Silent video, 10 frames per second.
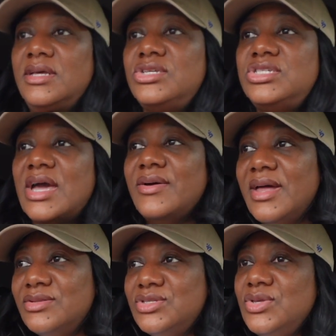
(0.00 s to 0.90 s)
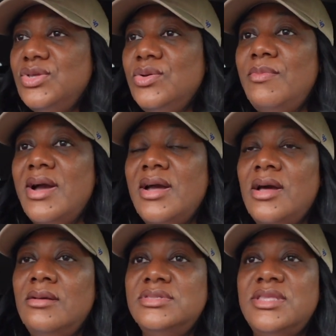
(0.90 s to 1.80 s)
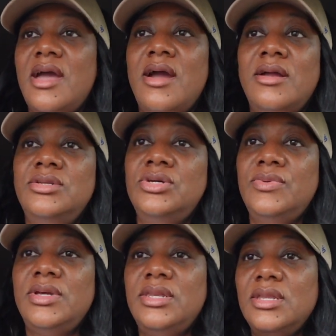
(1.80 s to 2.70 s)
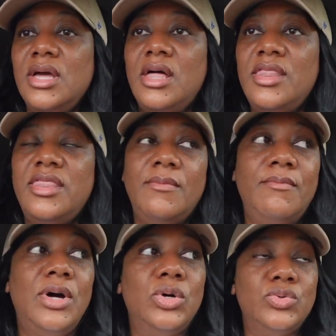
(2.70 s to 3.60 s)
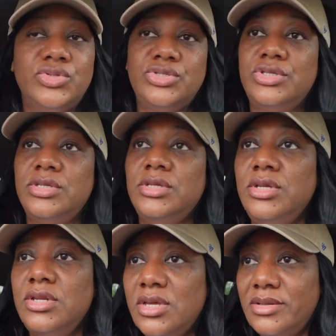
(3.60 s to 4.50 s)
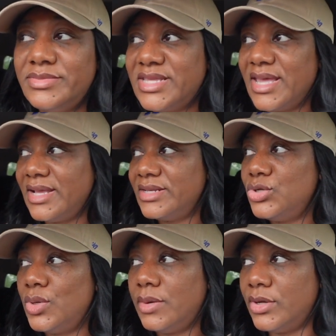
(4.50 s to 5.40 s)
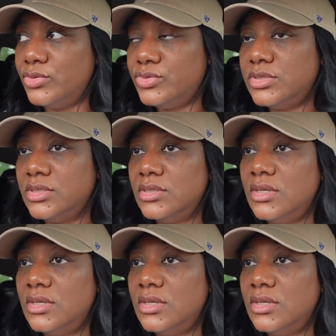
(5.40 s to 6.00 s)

Shout out to you moms that are doing the most. You know what I'm saying? Doing the most.